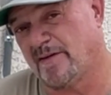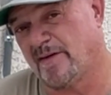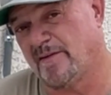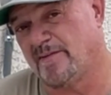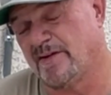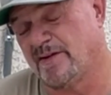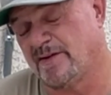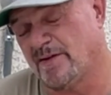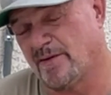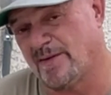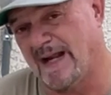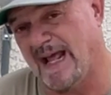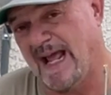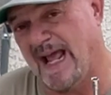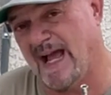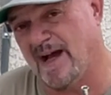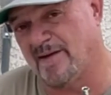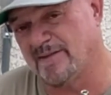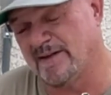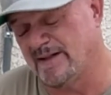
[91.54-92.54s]
if you don't
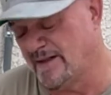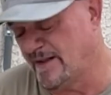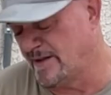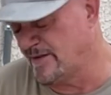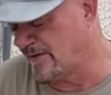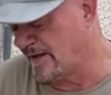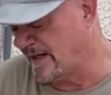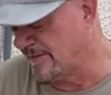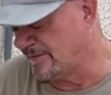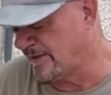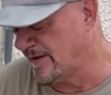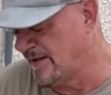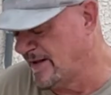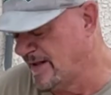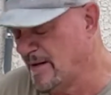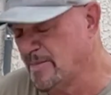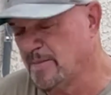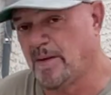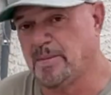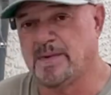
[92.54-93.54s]
have a nut driver.
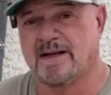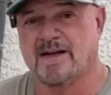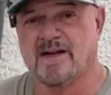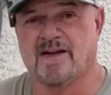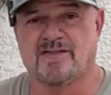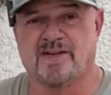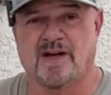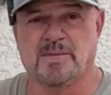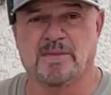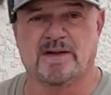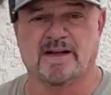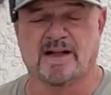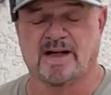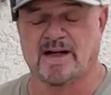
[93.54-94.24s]
But because I'm a little